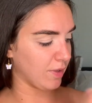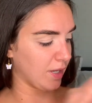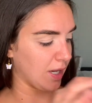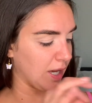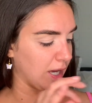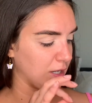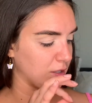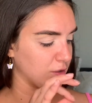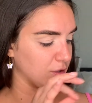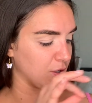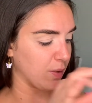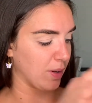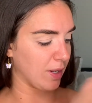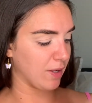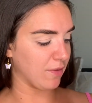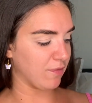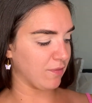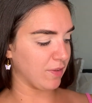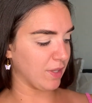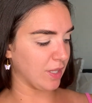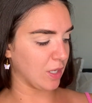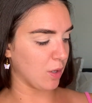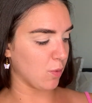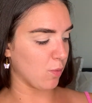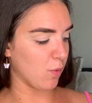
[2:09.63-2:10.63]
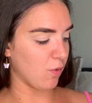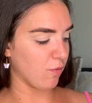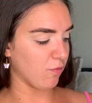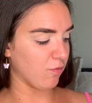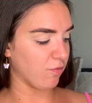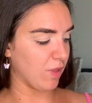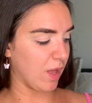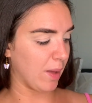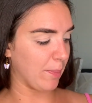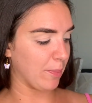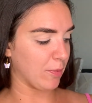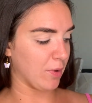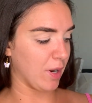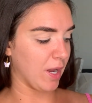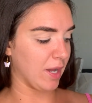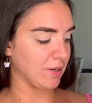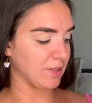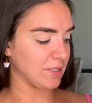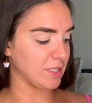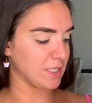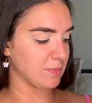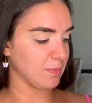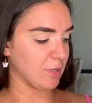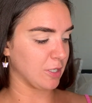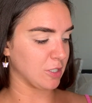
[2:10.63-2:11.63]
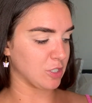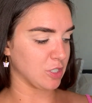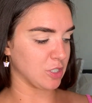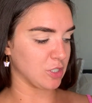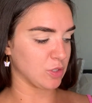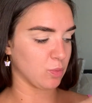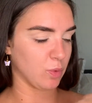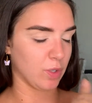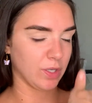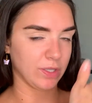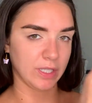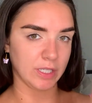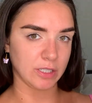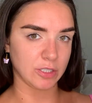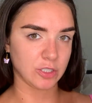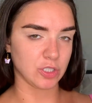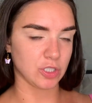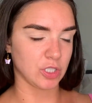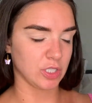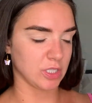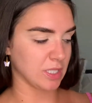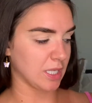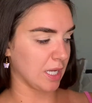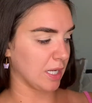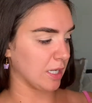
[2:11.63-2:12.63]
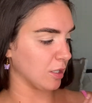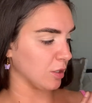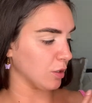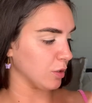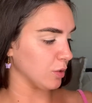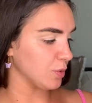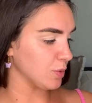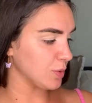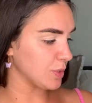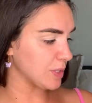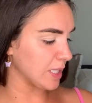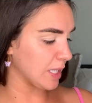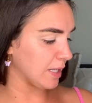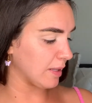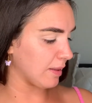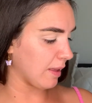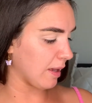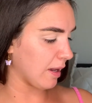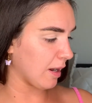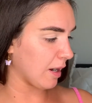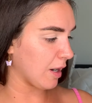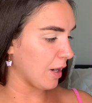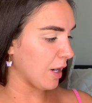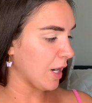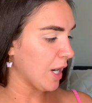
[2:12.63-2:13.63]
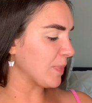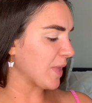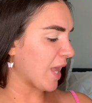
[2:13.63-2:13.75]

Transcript: I don't know, I feel like it won't flop around as much as one that's just kind of loose in there.